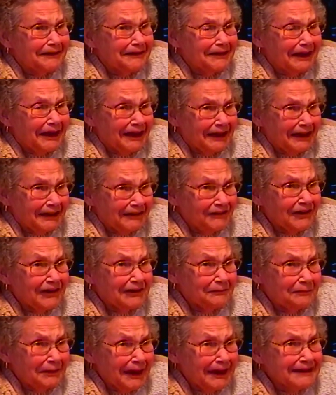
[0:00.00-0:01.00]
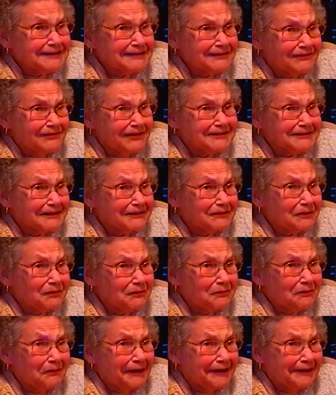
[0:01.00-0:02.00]
and if he could pass the
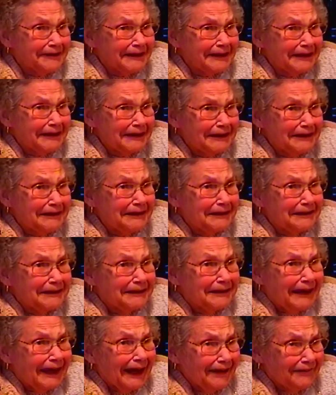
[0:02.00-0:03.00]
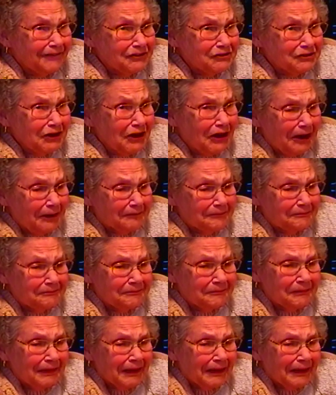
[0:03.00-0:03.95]
physical, why, that he'd have a job.